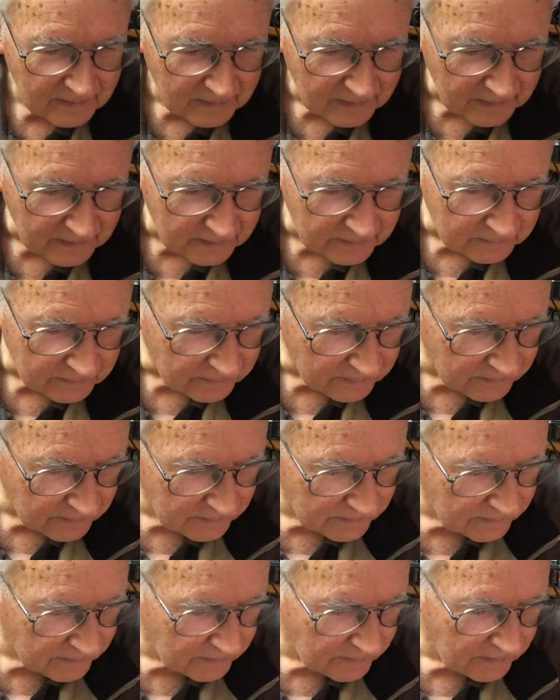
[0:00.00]
And
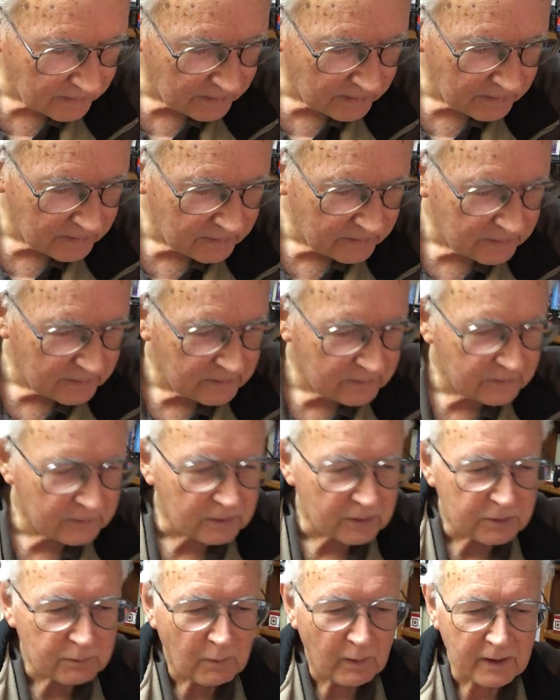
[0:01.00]

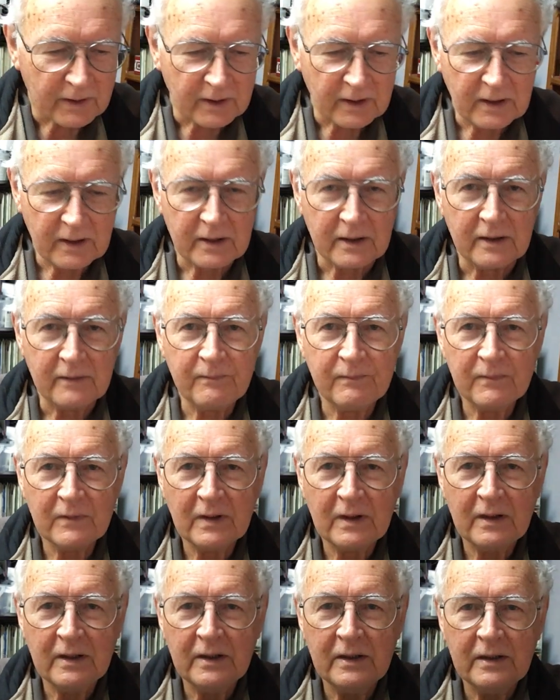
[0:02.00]
this one here
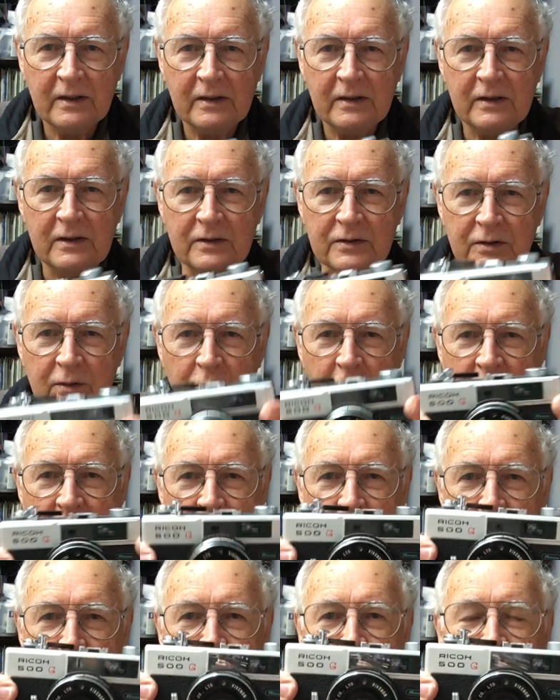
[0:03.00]
is the
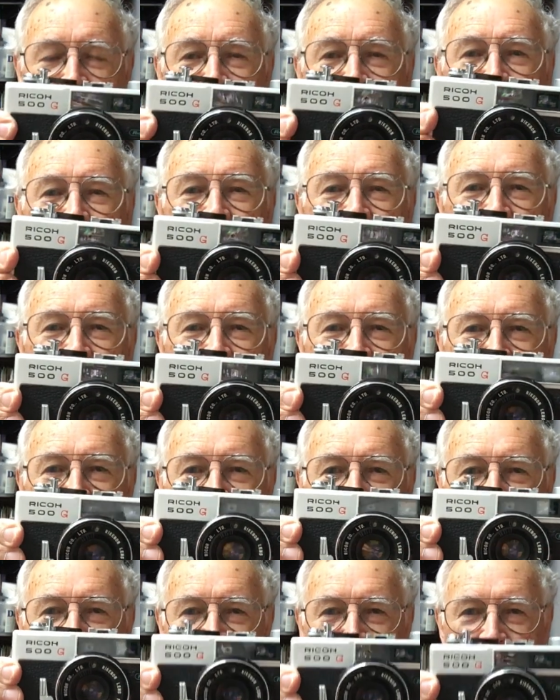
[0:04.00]
Ricoh
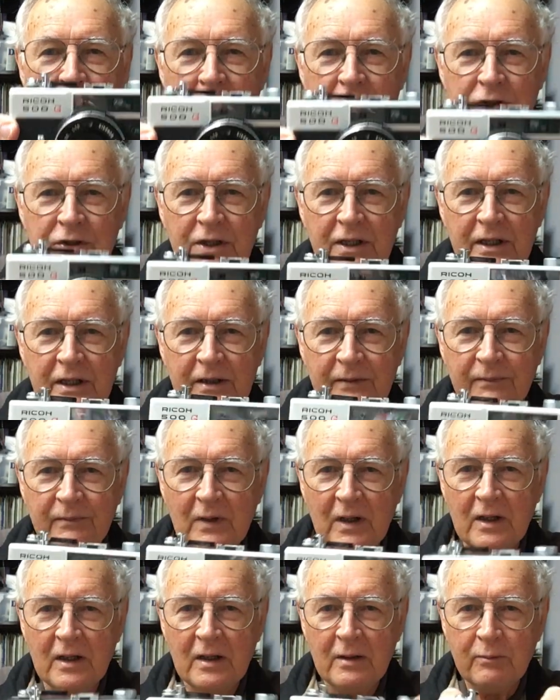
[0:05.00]
500G.
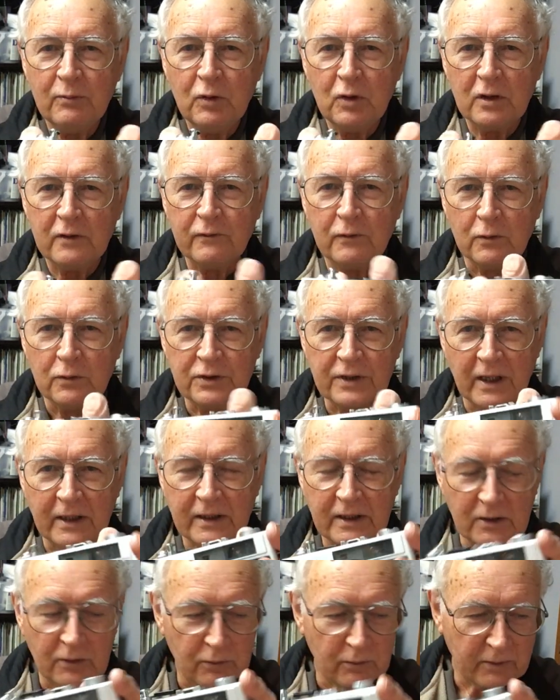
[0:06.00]
Beautiful,
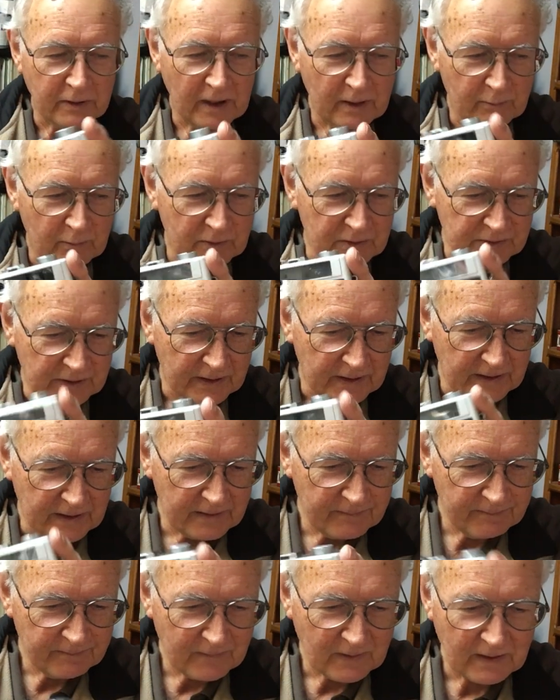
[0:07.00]
chunky little cameras they
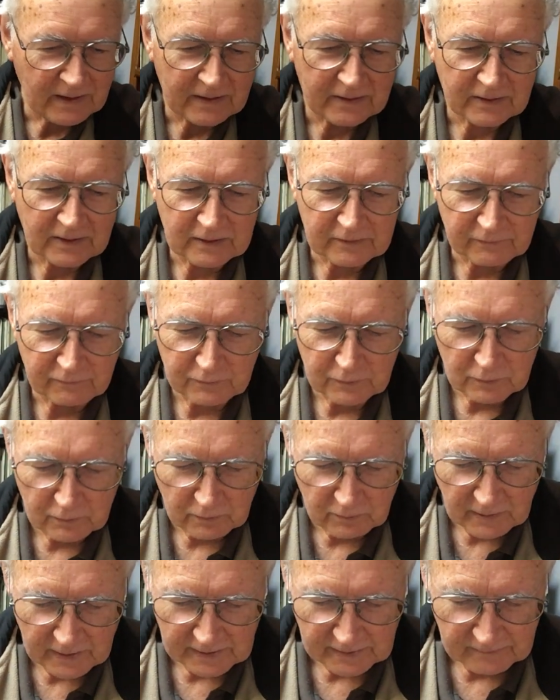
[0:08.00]
are, and they feel
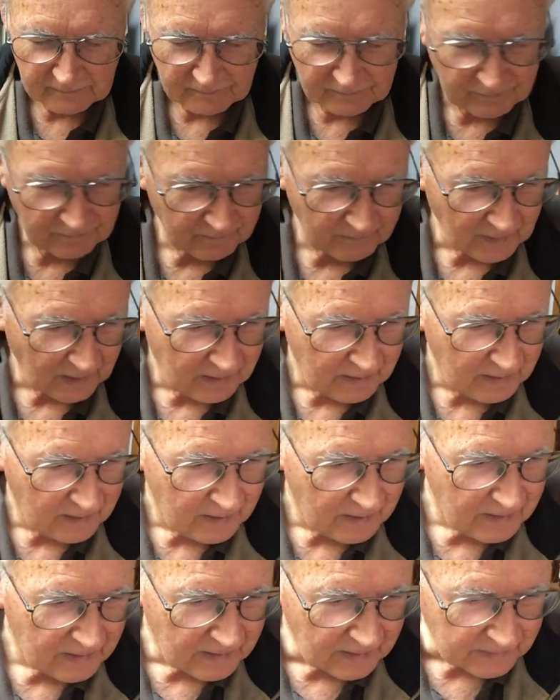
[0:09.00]
great.
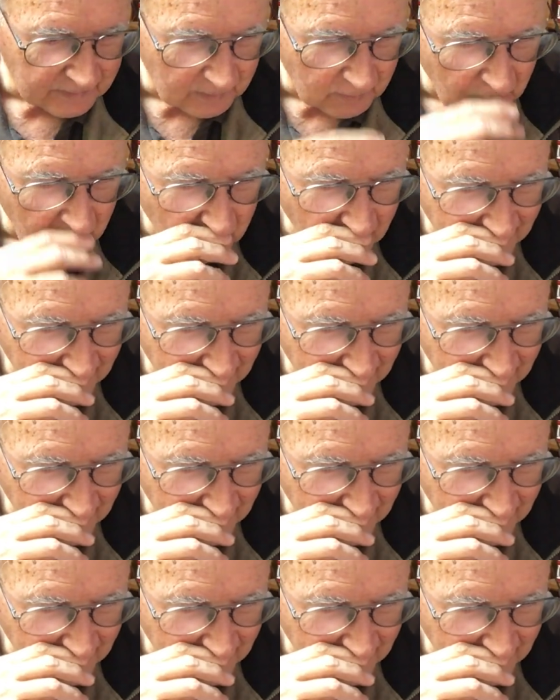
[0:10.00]
And they're all